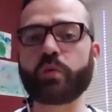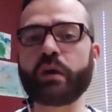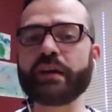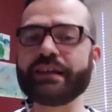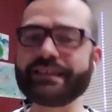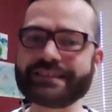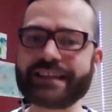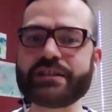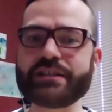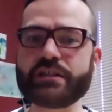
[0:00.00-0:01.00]
What
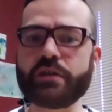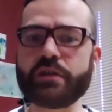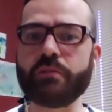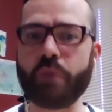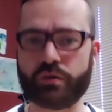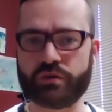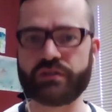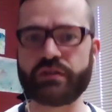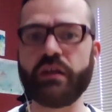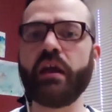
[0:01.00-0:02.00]
excites you
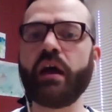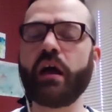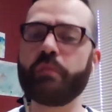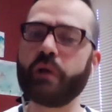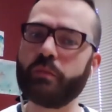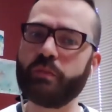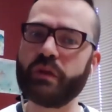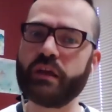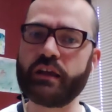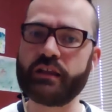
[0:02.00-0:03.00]
most about
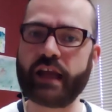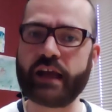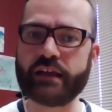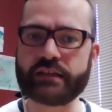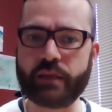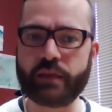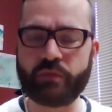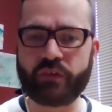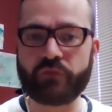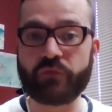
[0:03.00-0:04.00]
being in that type of
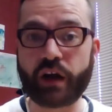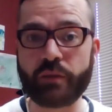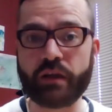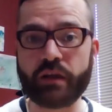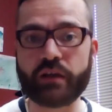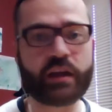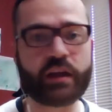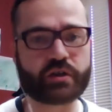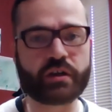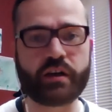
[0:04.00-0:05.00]
environment at
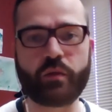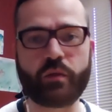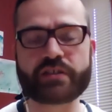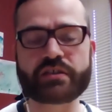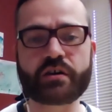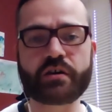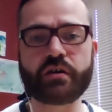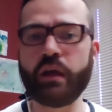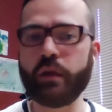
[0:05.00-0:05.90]
Trinity Western,